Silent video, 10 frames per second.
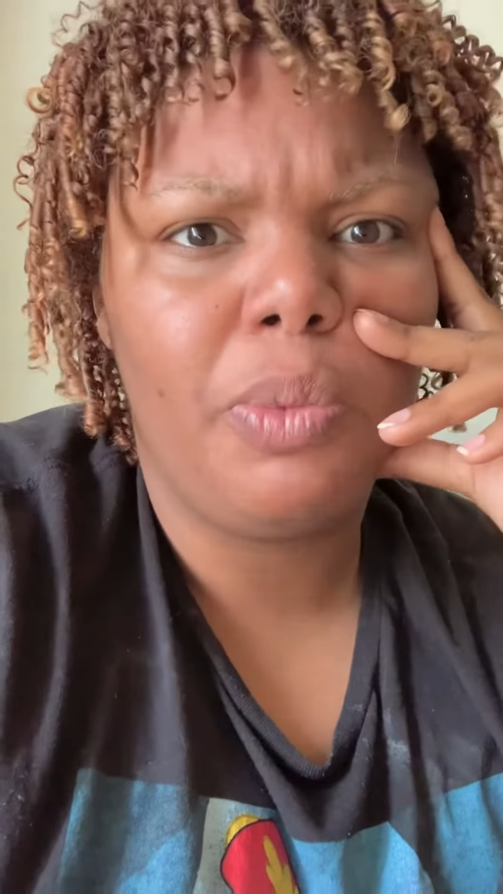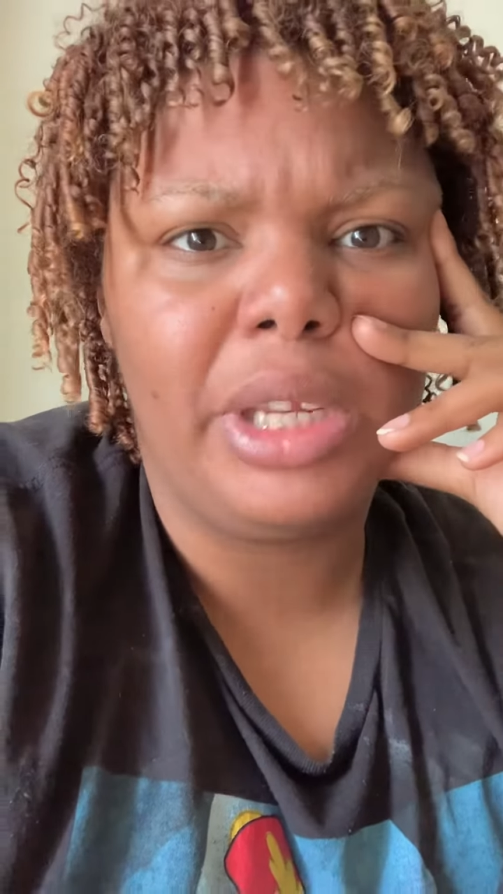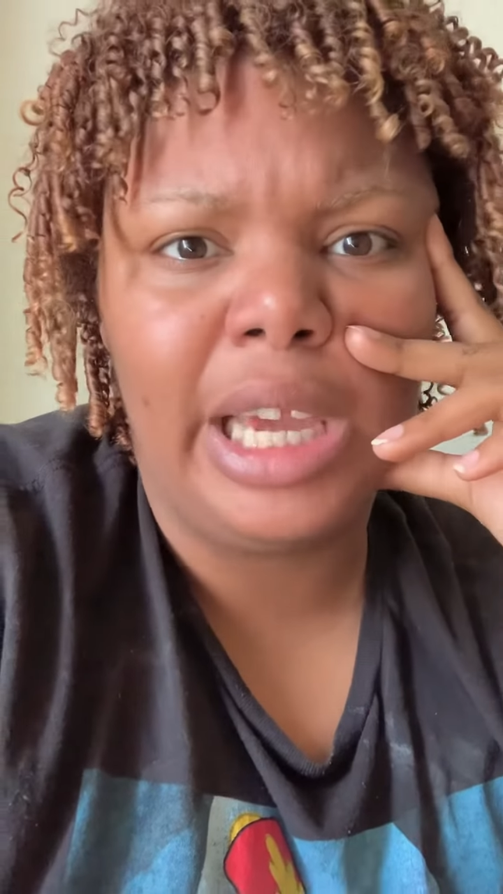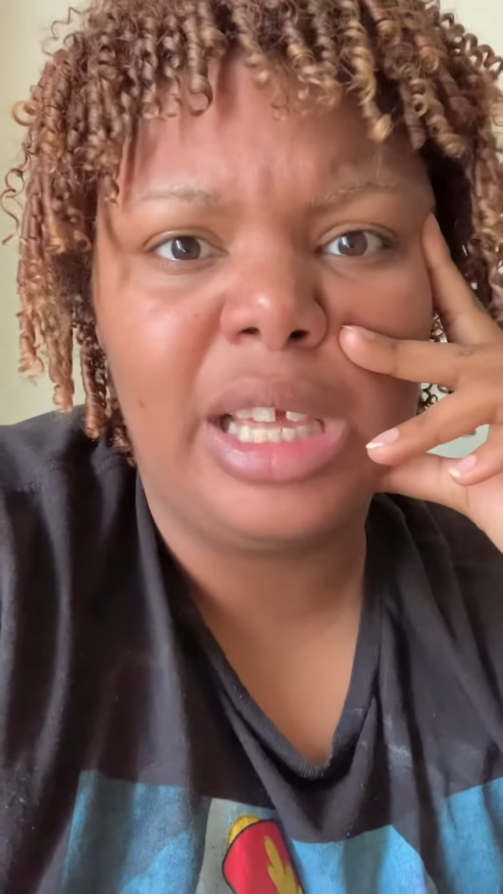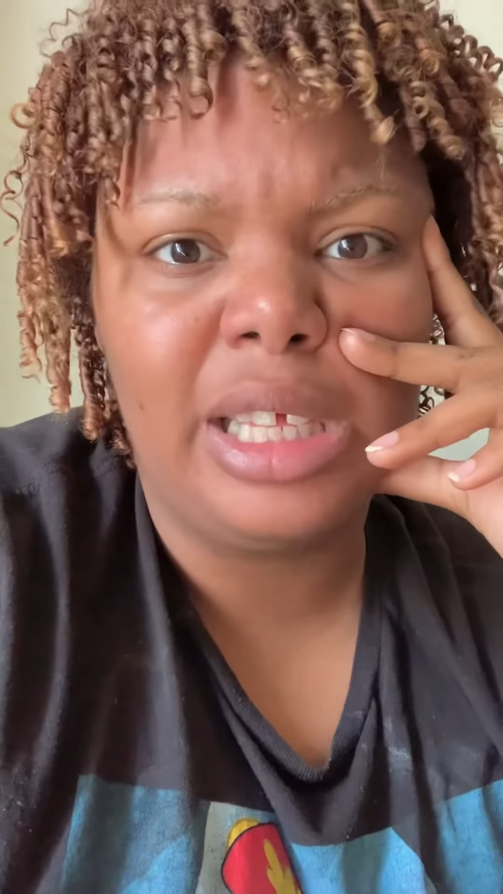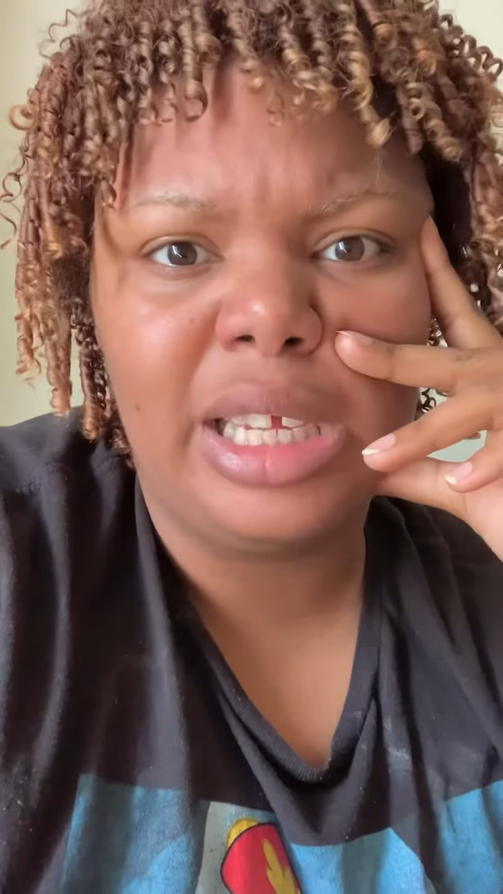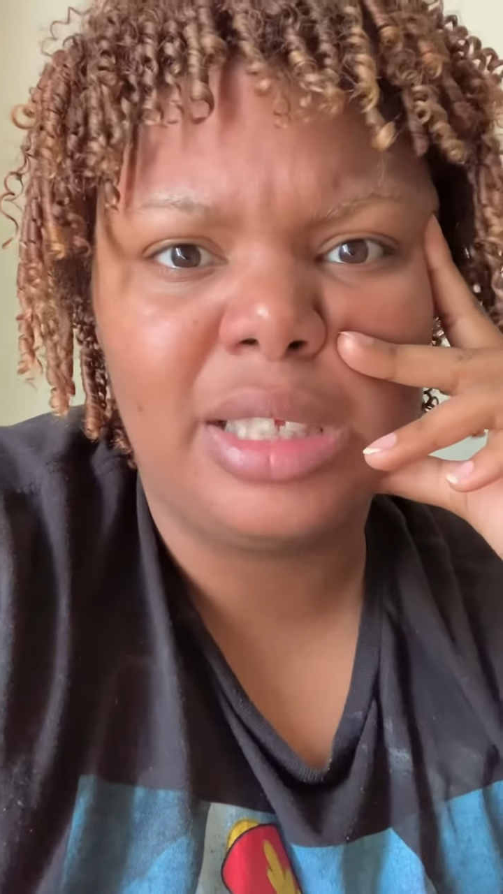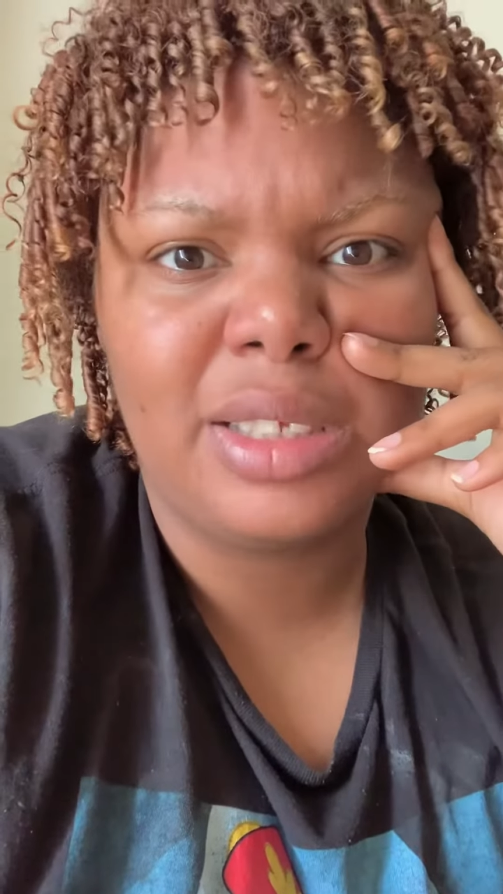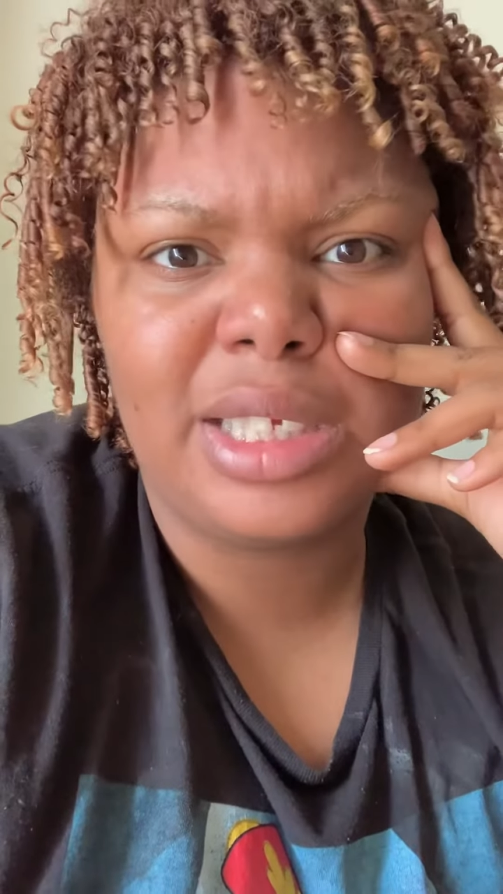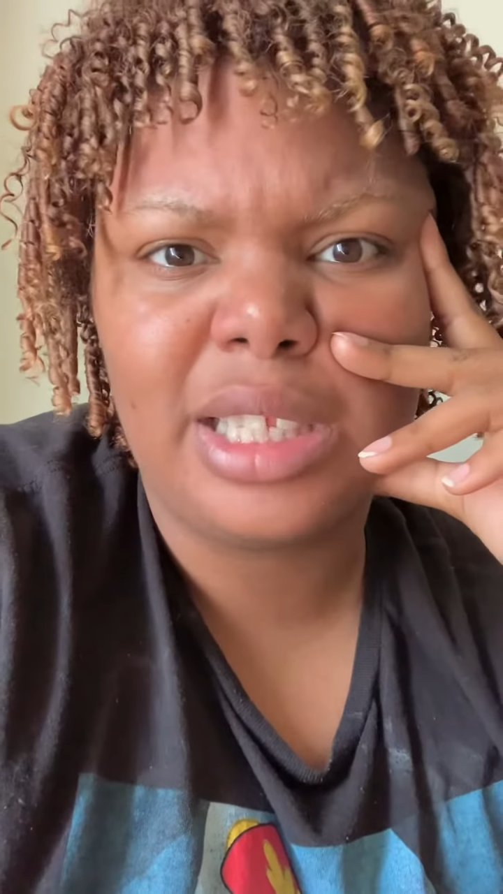with
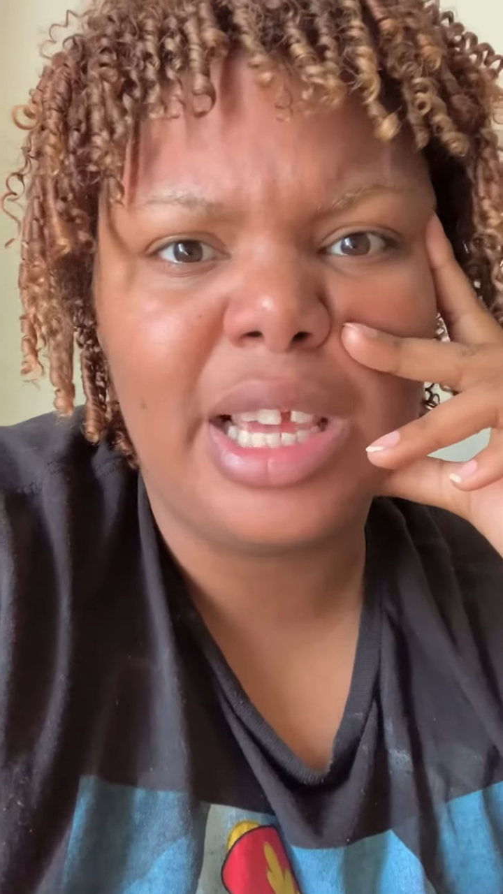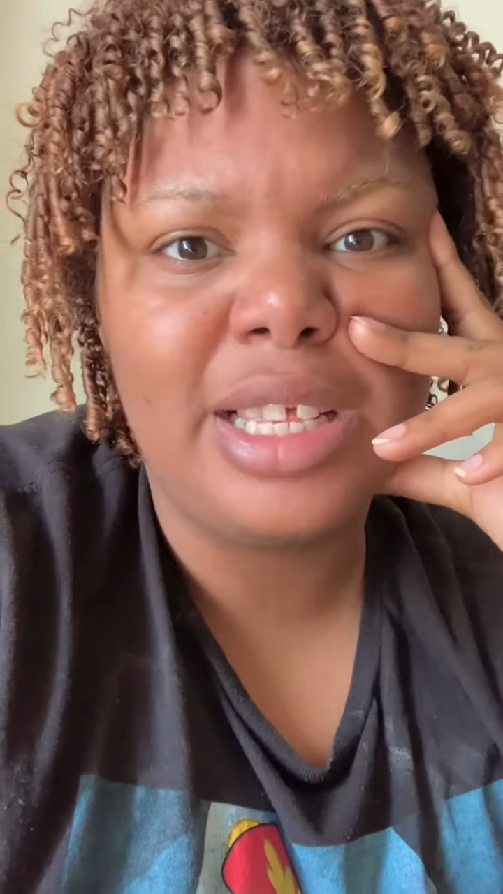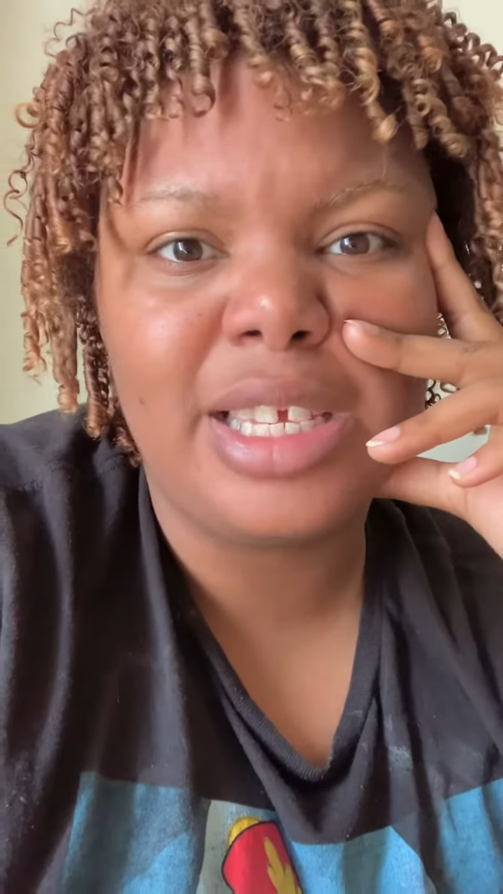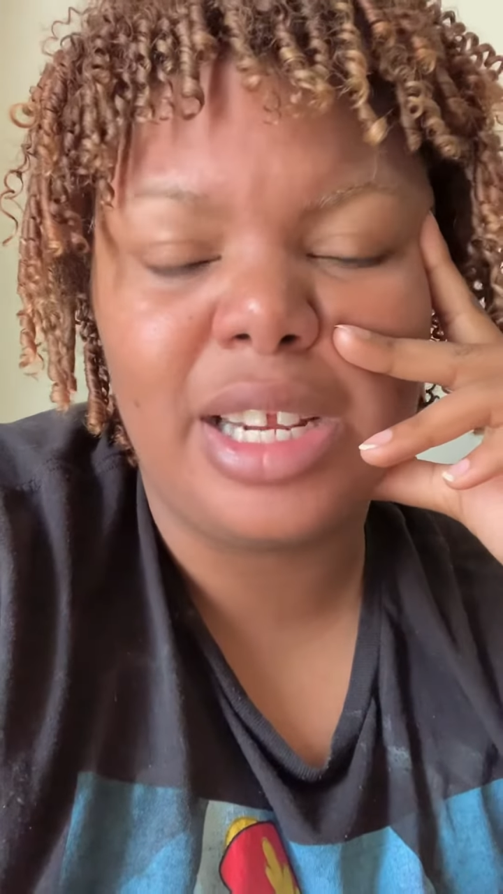aliens and it's